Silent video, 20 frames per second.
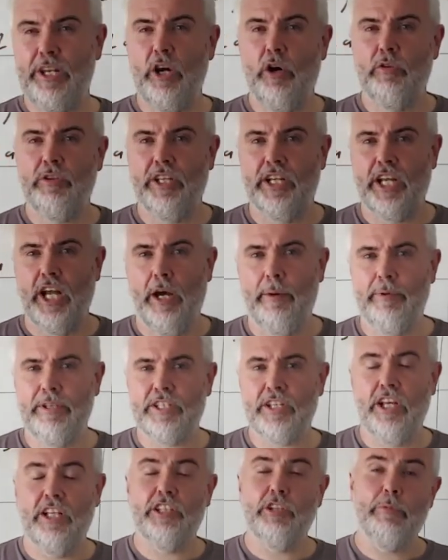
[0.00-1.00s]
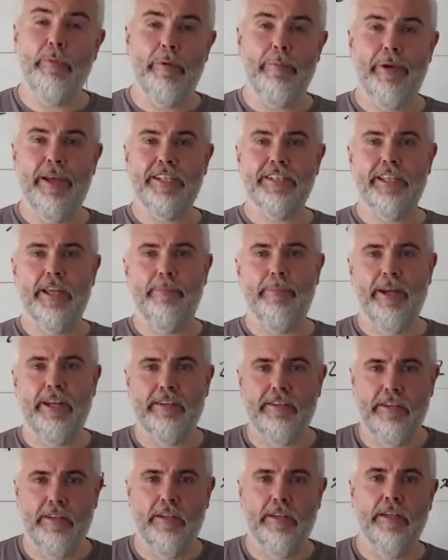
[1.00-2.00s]
me know in the comments. I'll do my best to get
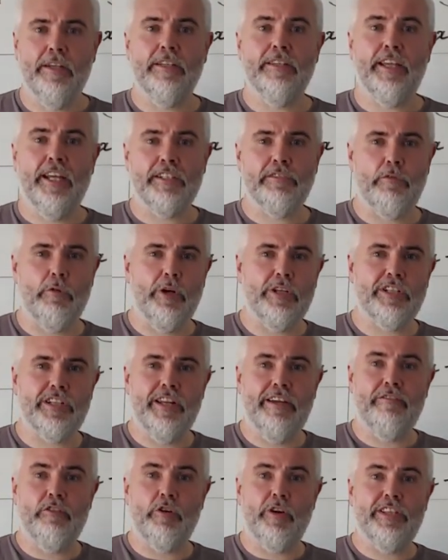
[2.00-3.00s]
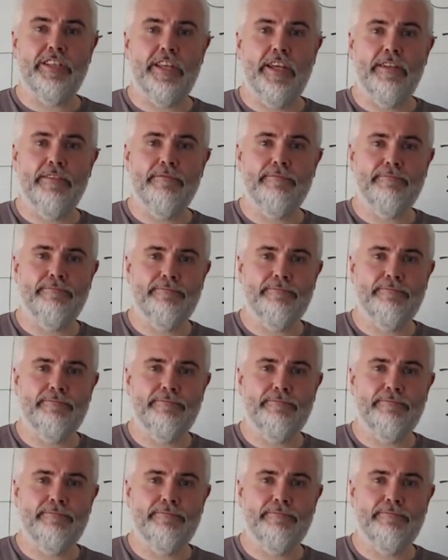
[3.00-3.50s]
back to you. Thanks for watching. Have a great day.